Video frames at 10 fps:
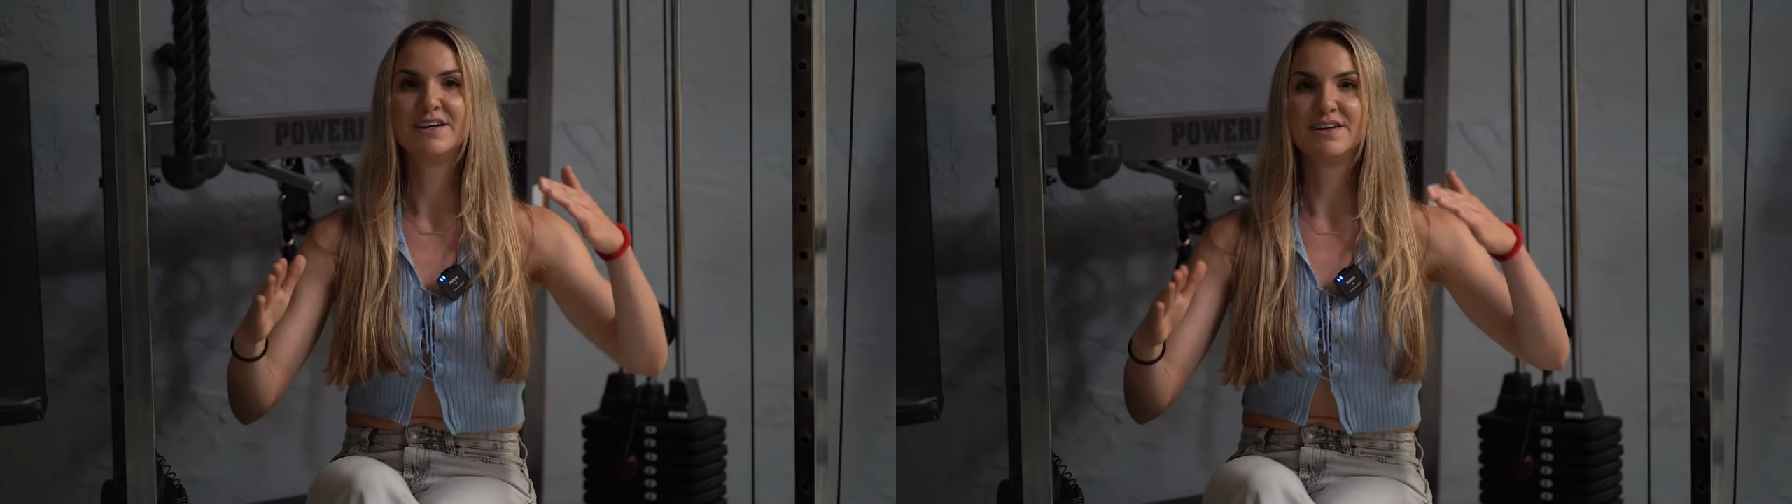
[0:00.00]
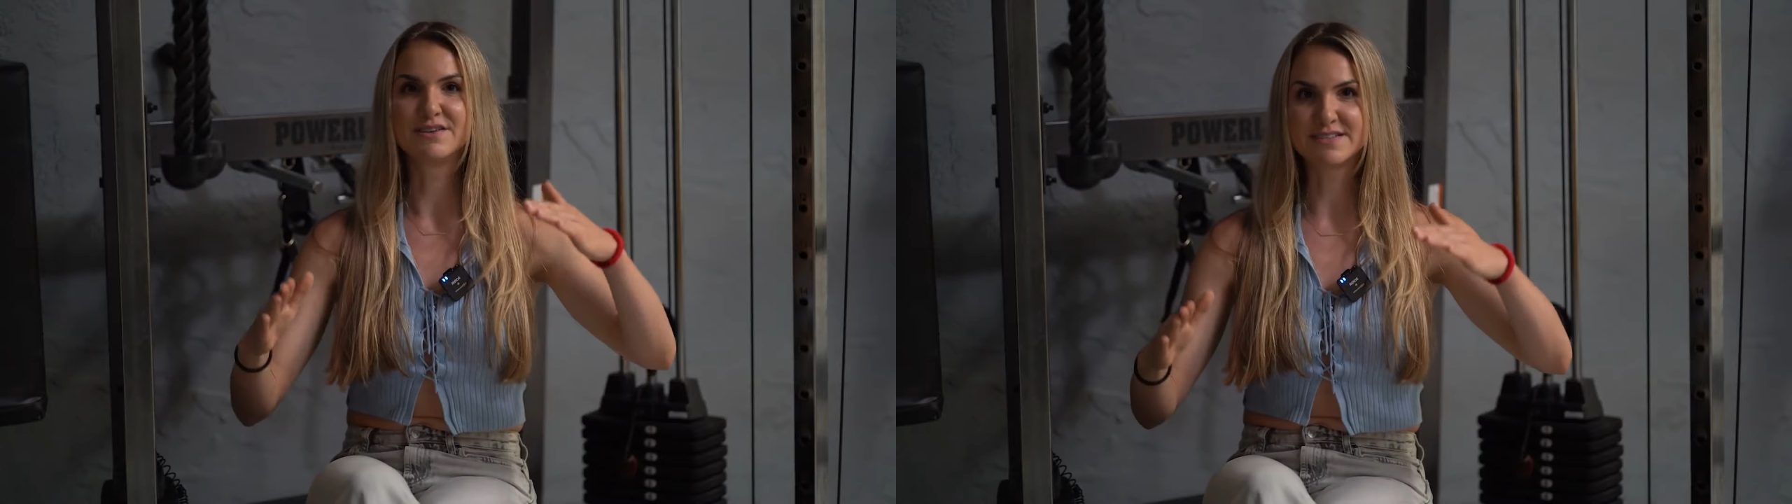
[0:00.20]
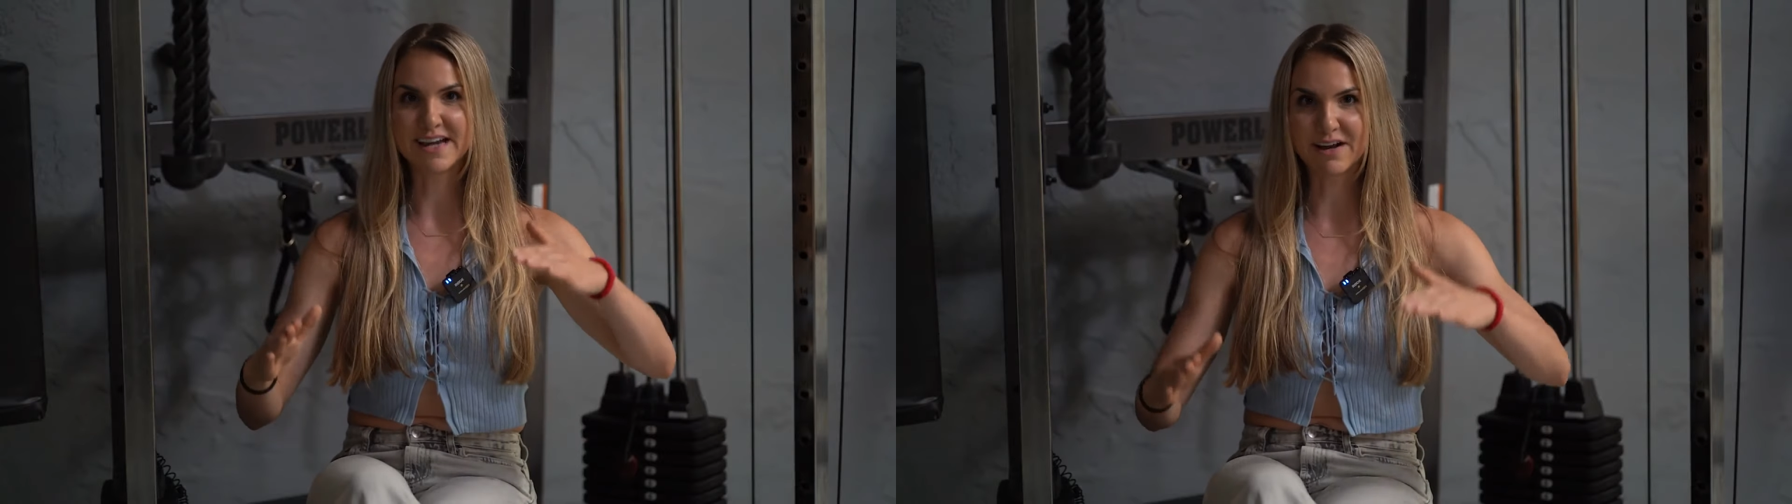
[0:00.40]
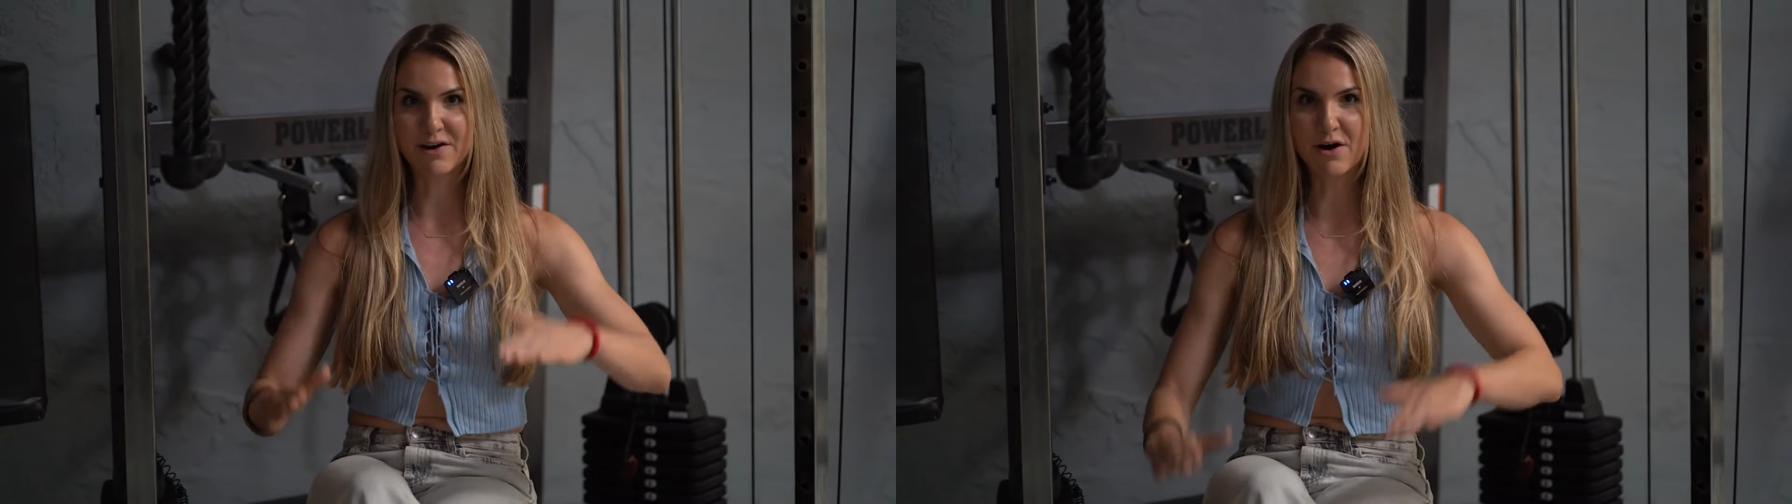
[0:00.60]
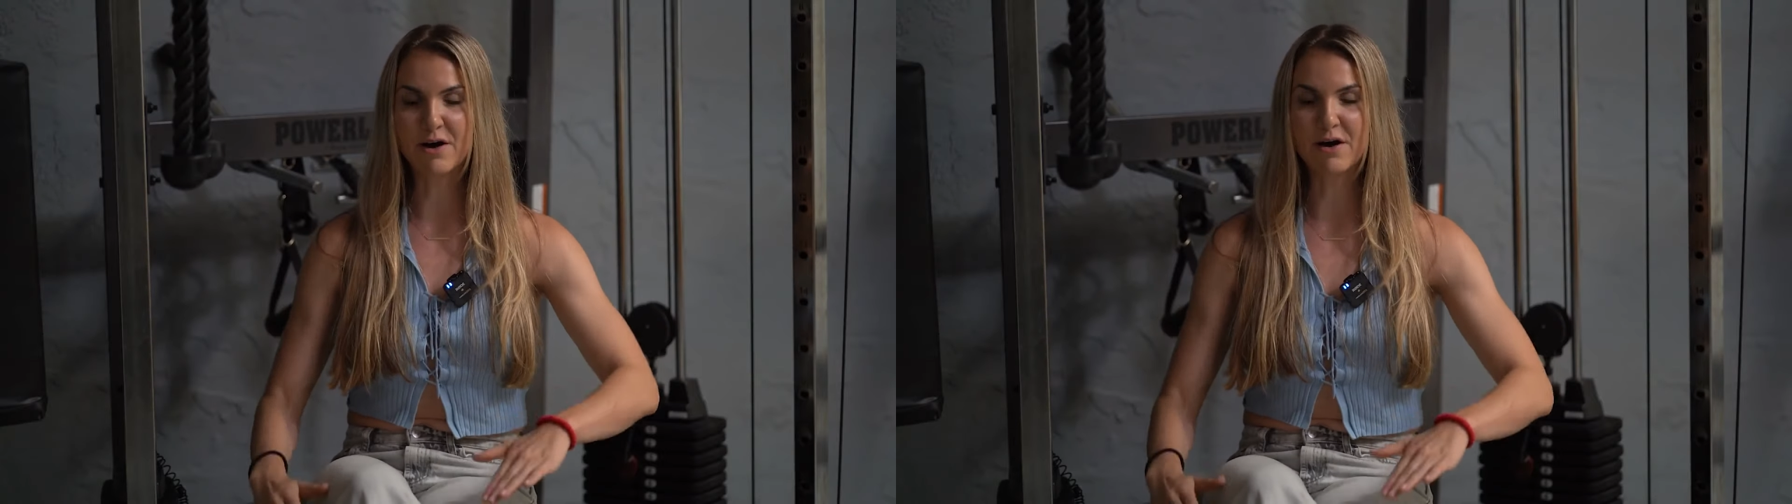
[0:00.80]
You're staying
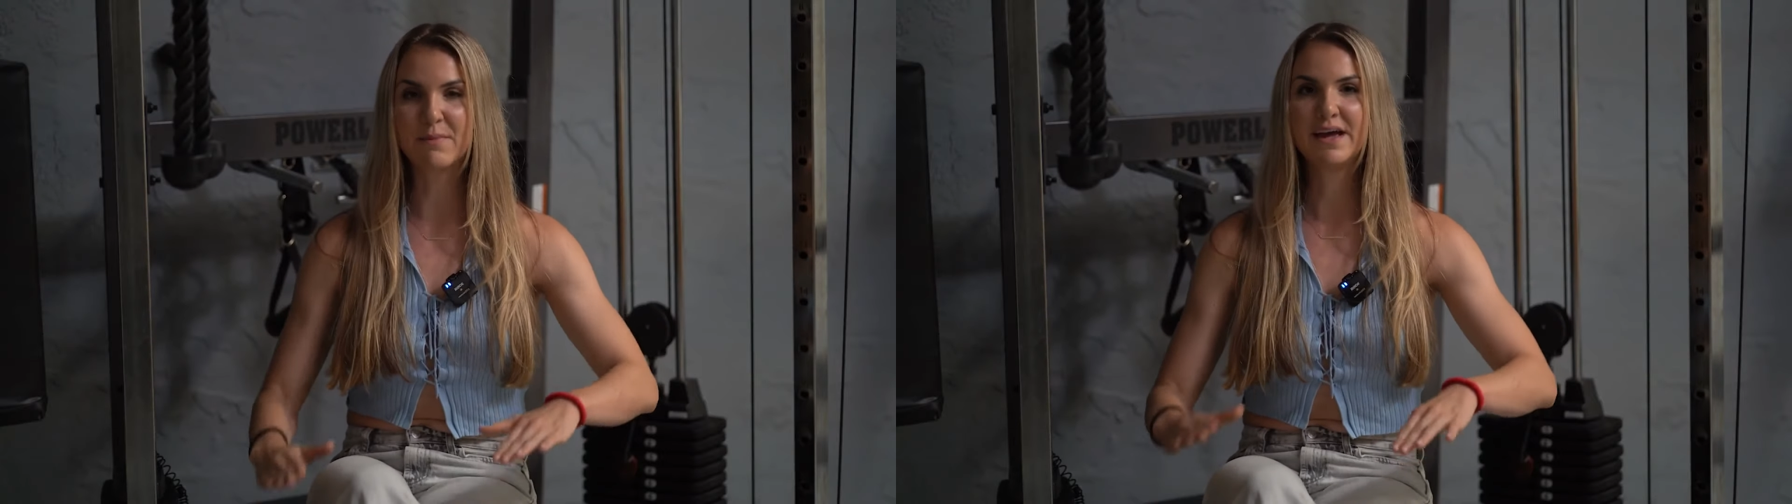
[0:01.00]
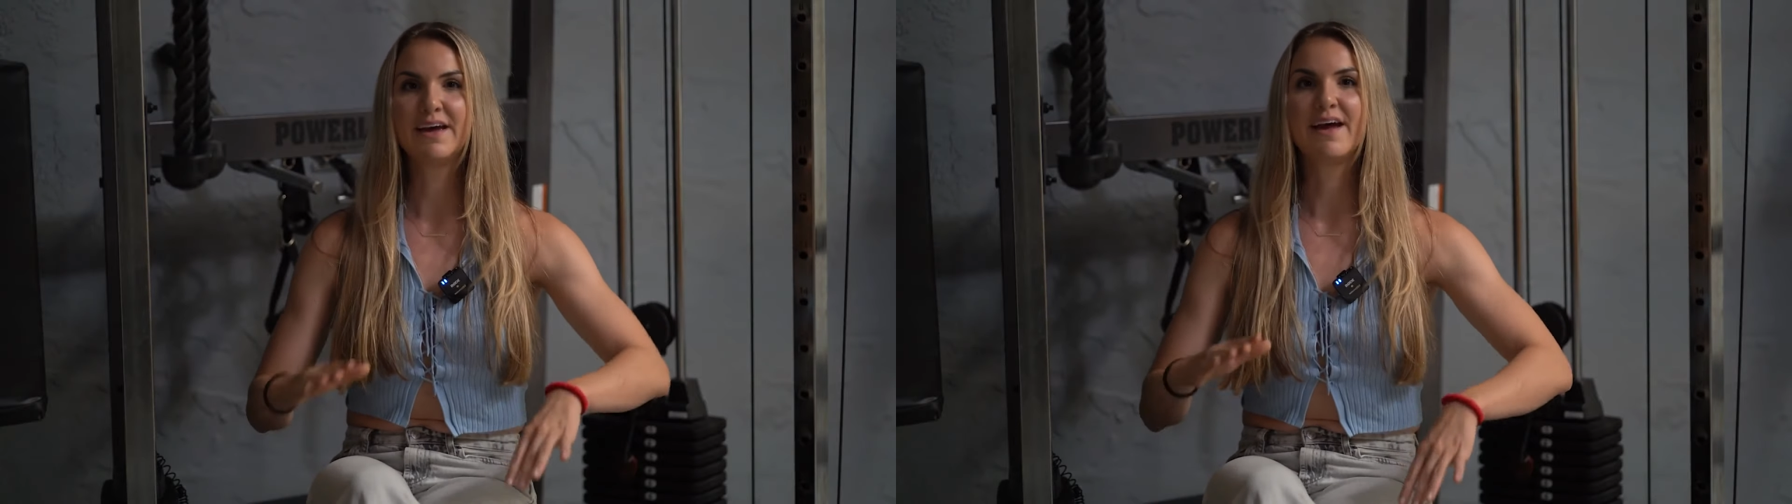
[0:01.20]
calm,